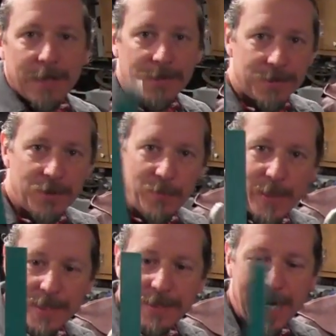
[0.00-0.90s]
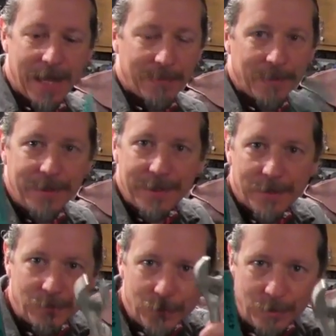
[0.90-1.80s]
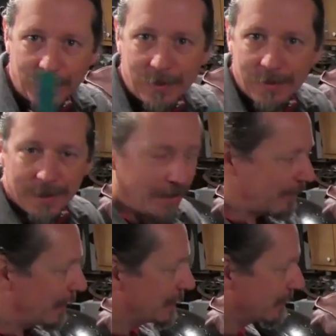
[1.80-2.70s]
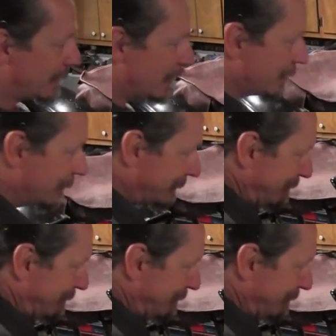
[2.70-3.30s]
It's a 2-piece caliper. You need a ruler and a crescent wrench.